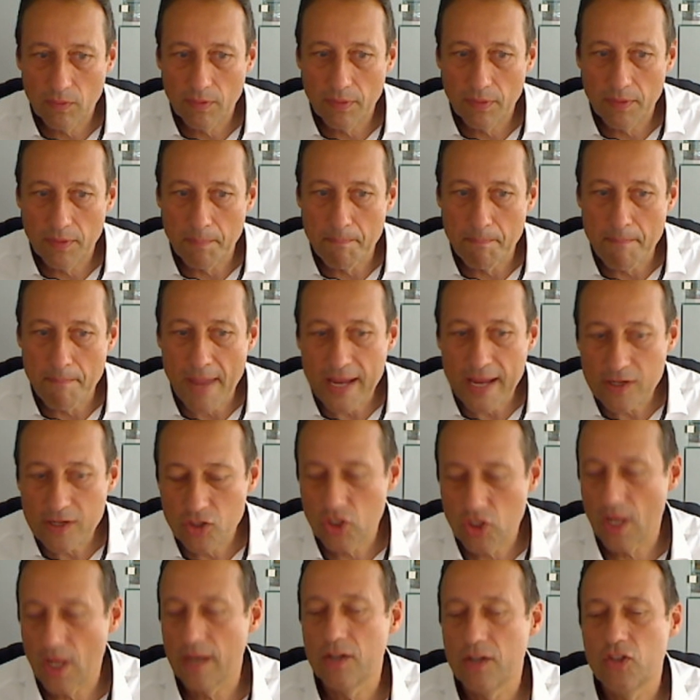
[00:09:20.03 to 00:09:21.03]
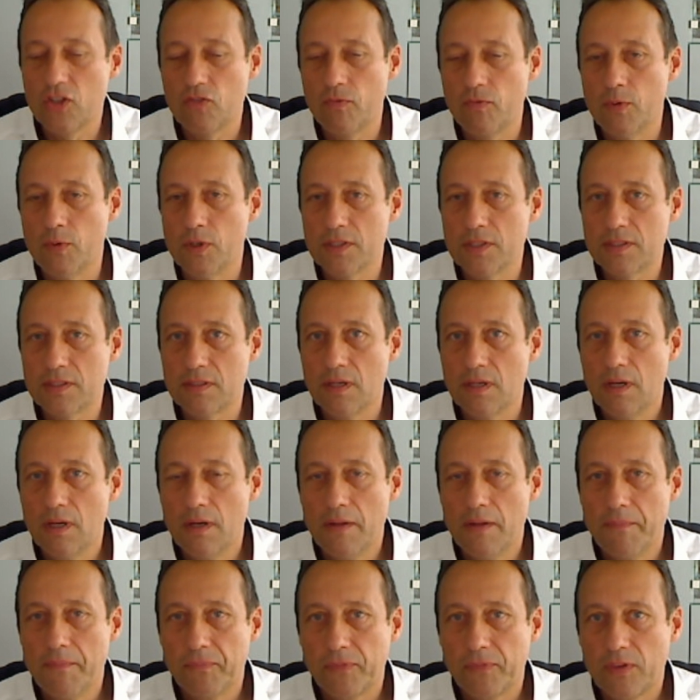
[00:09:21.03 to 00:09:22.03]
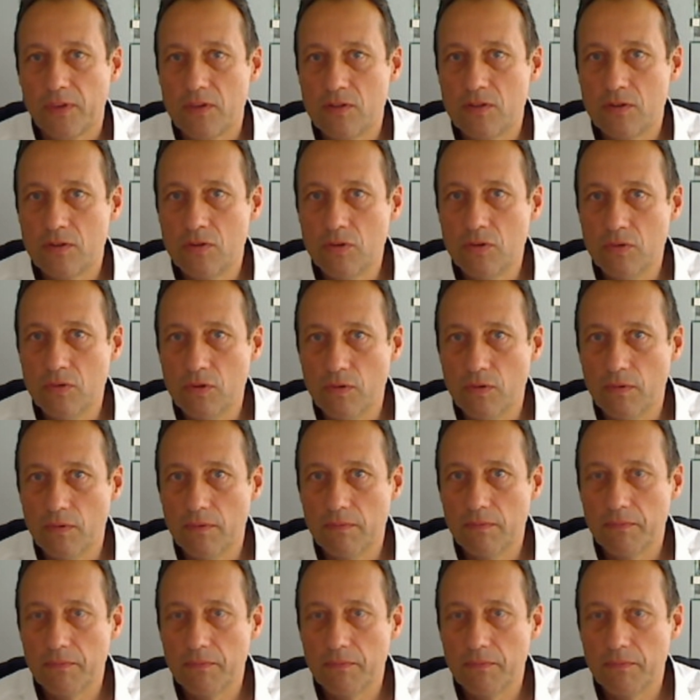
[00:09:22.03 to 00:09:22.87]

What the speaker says: the main challenge was to